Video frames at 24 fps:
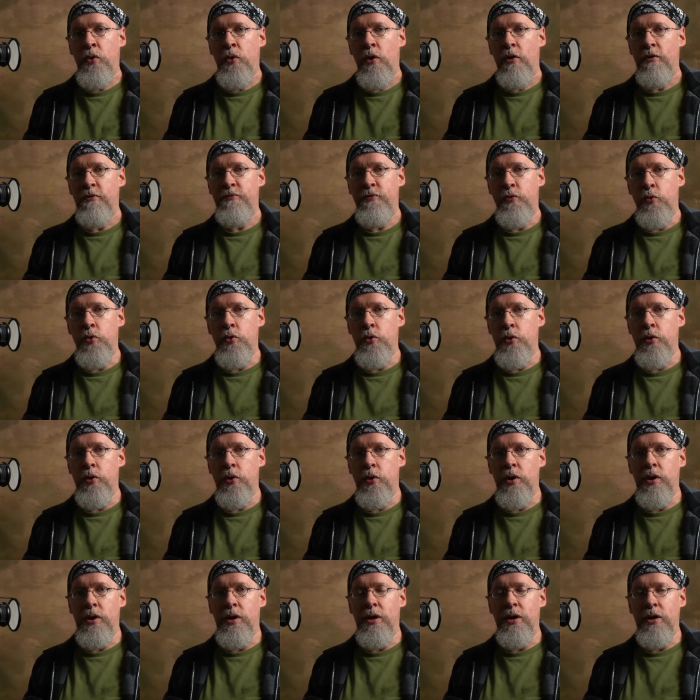
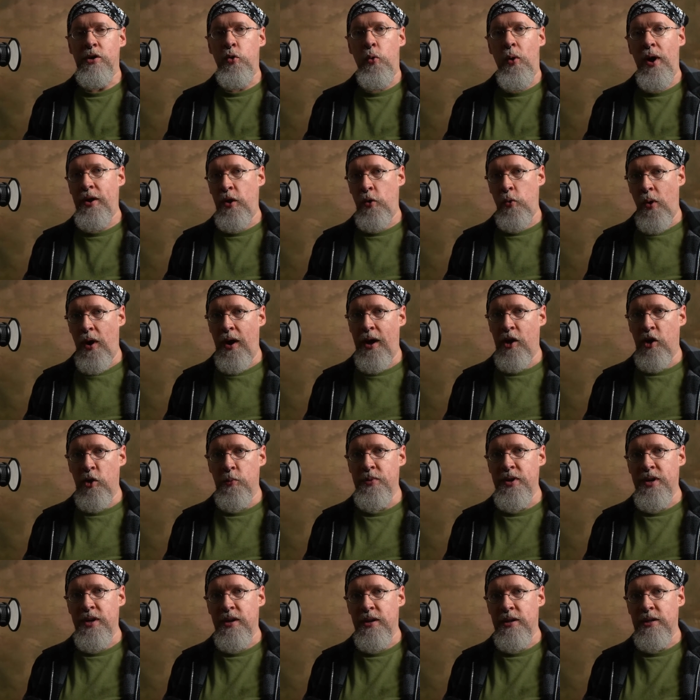for uh, quite a while
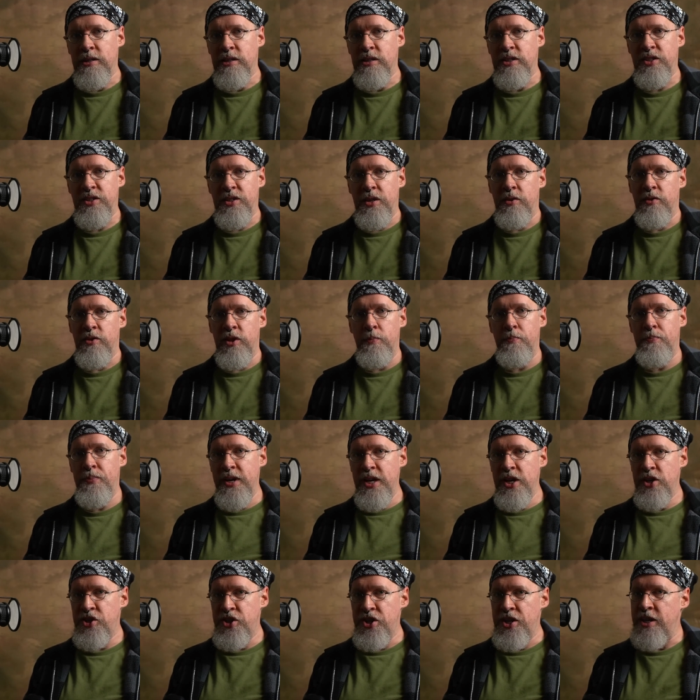because the
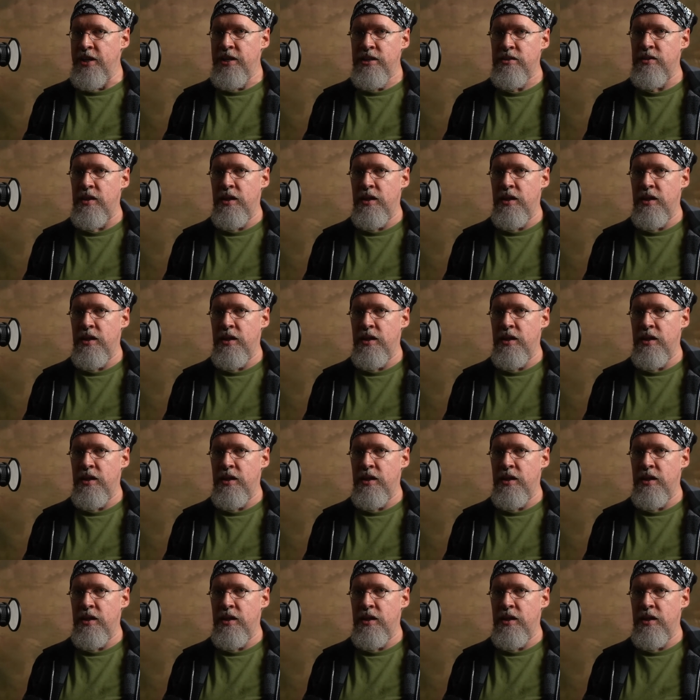Bee Gees,